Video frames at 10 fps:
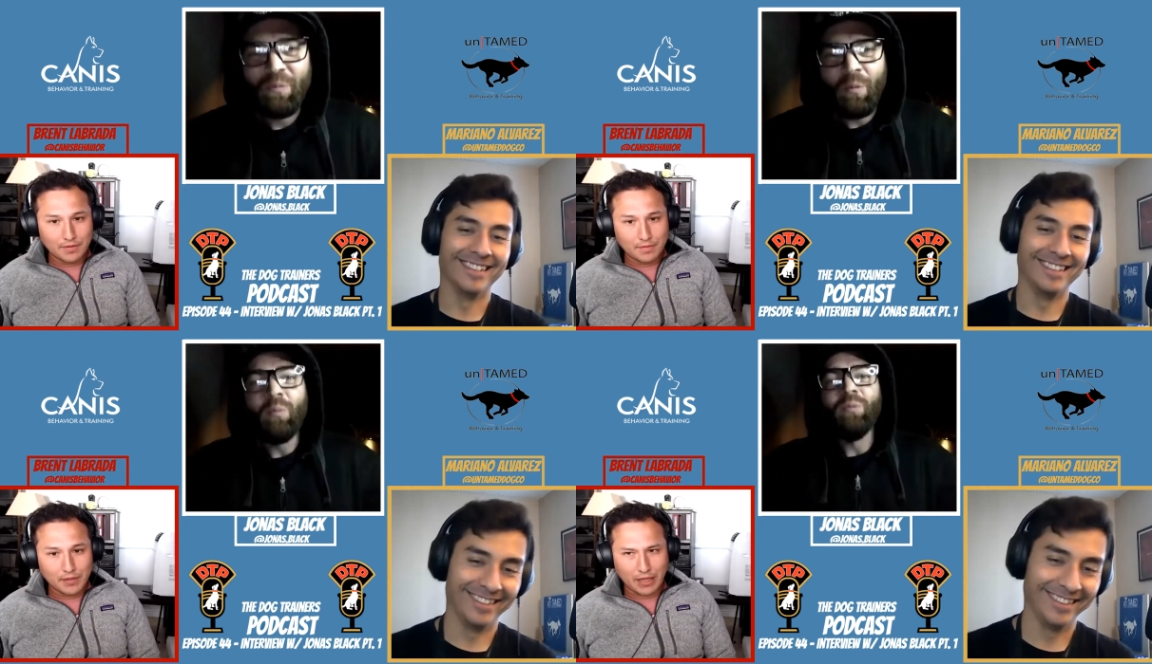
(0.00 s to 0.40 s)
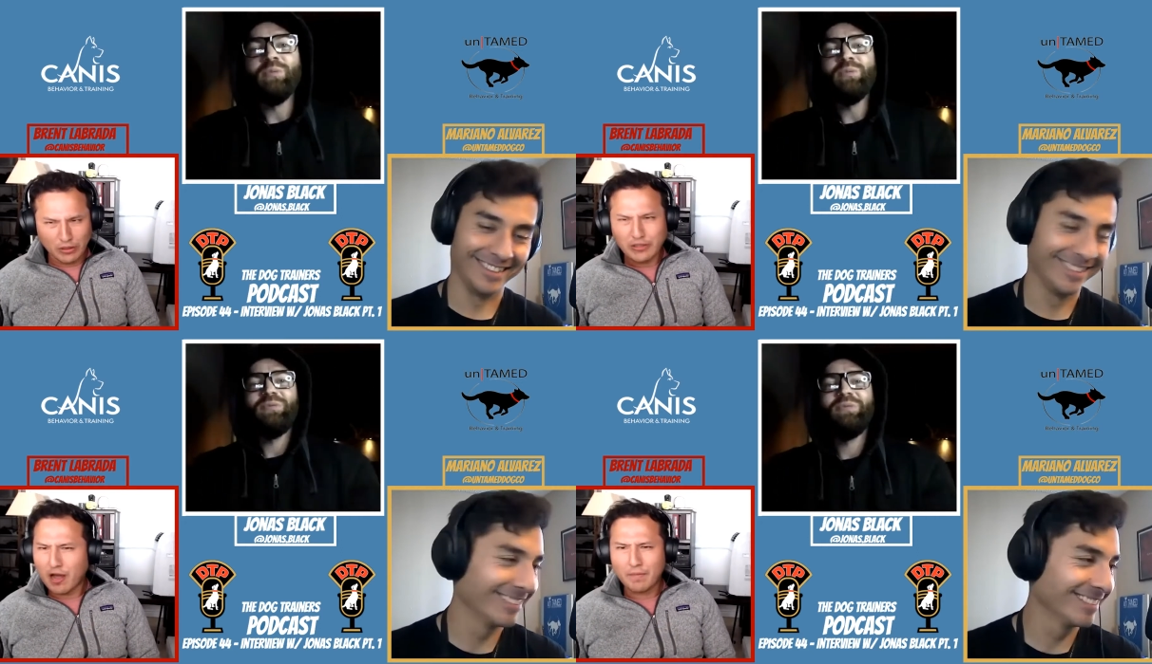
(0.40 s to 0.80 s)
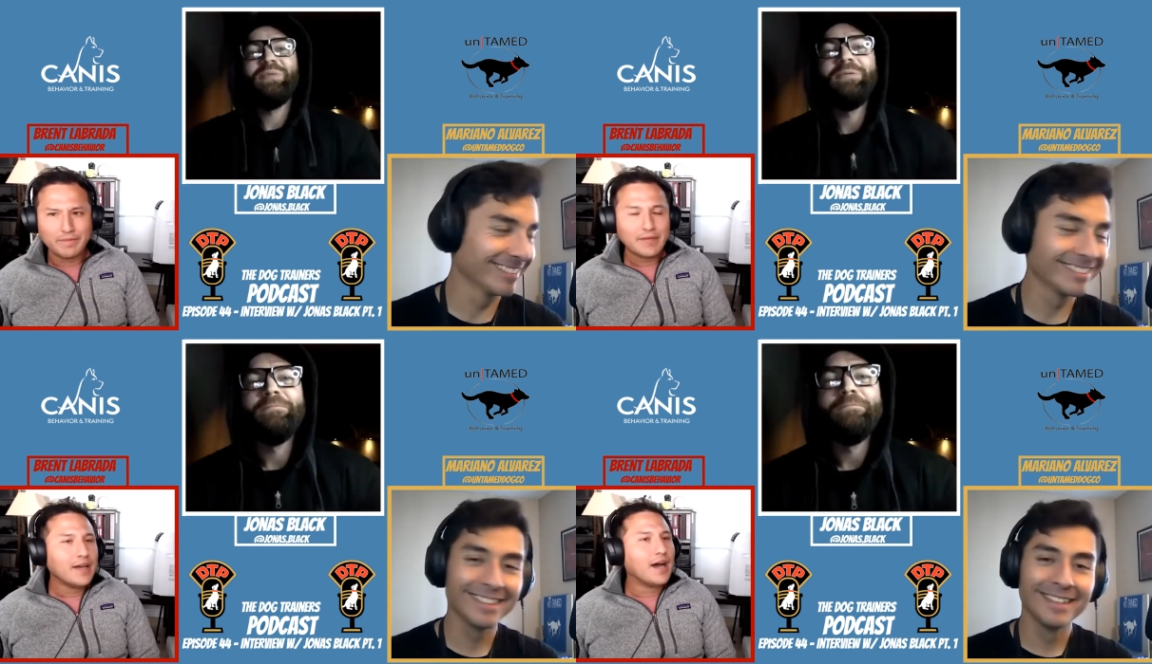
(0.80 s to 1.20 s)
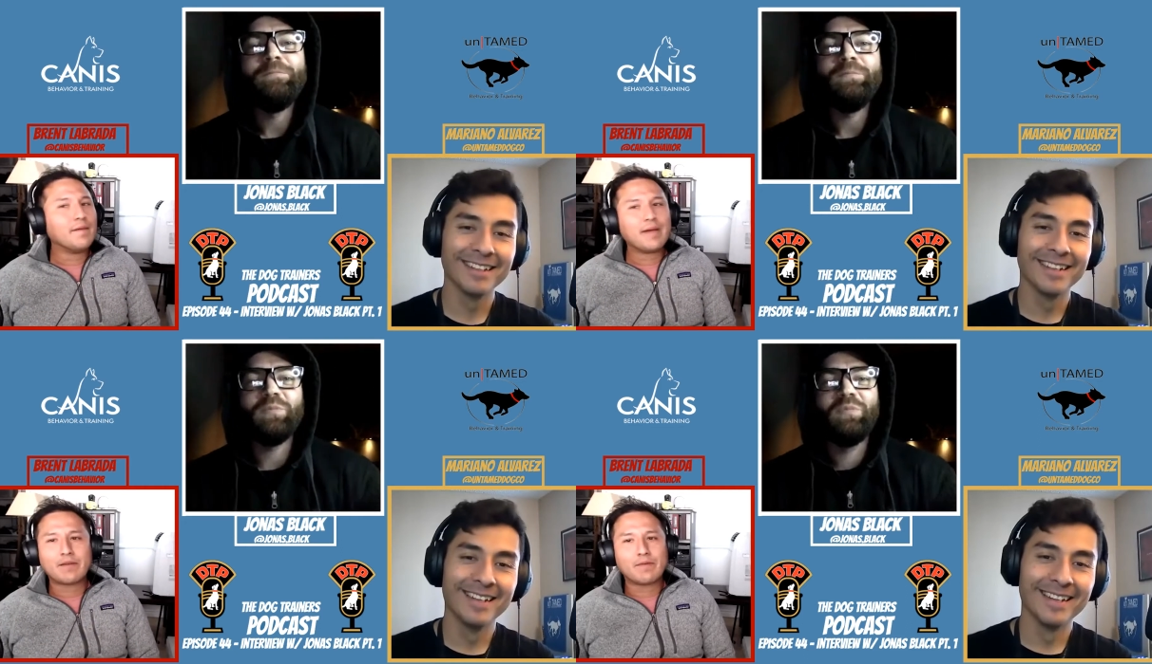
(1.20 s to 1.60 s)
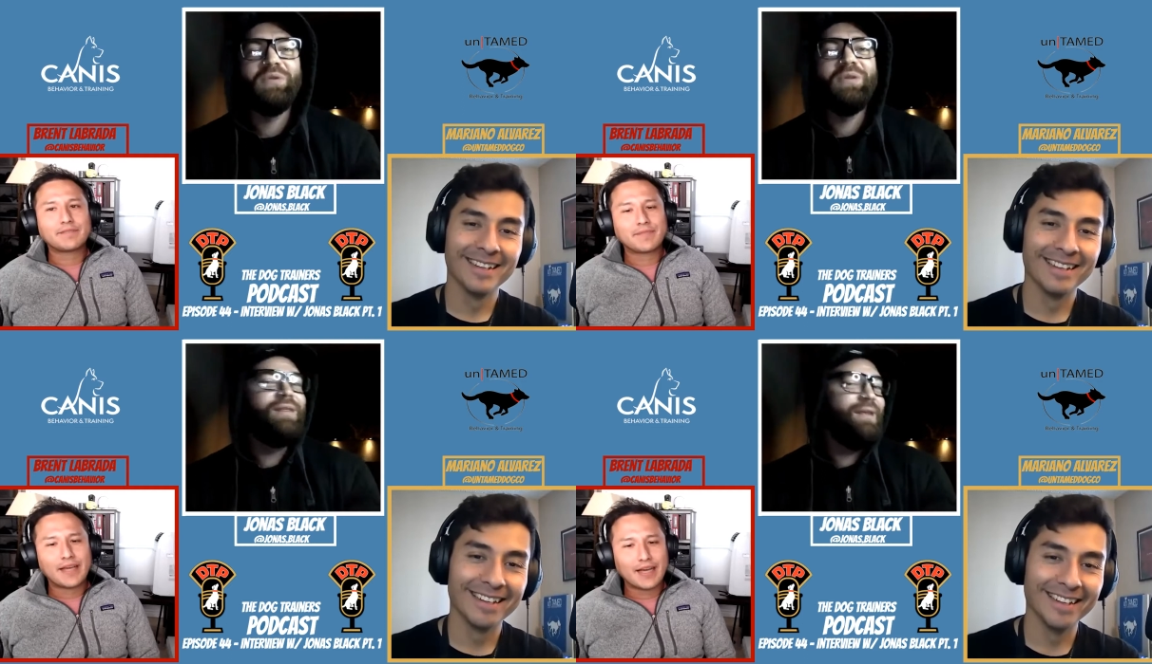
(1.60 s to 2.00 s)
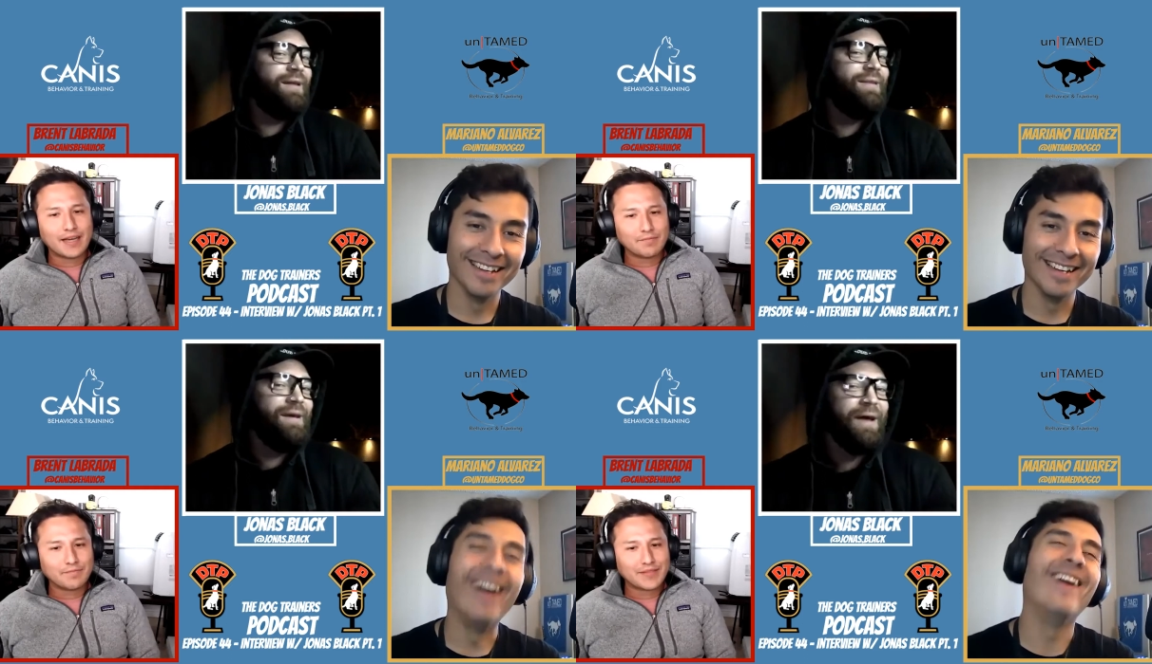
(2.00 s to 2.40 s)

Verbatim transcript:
Speaker 1: Uh, you're like what'd you call me um anyways um